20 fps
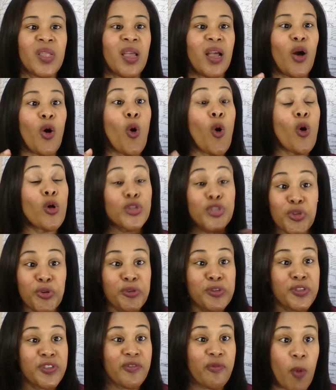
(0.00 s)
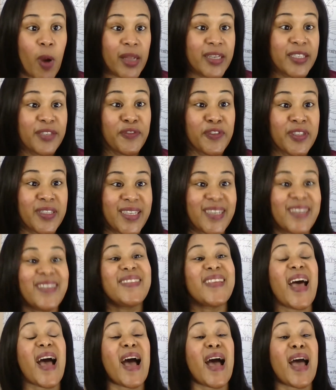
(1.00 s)
all sorts of wonderfulness,
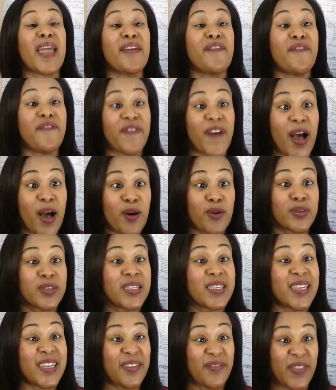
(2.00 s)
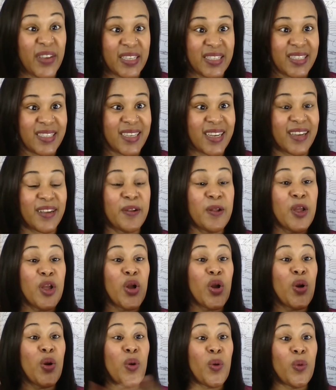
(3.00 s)
I have found an investor.
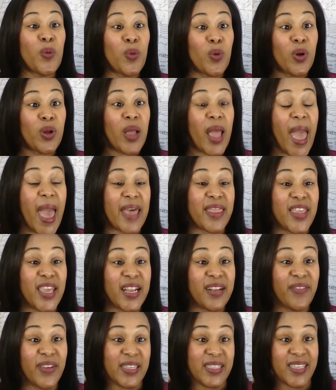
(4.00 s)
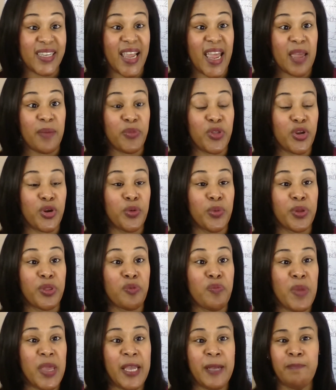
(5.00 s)
And the investor came through with
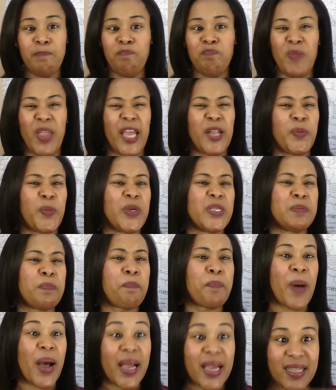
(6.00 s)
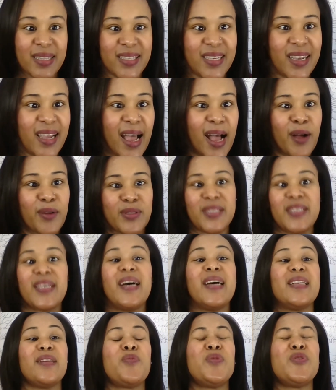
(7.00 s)
me. It was bucketing
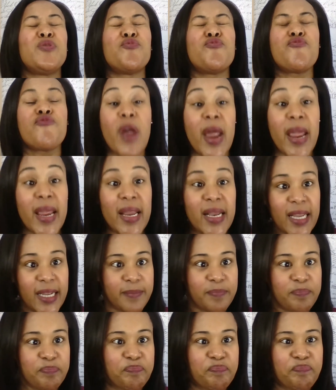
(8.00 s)
outside. It was raining.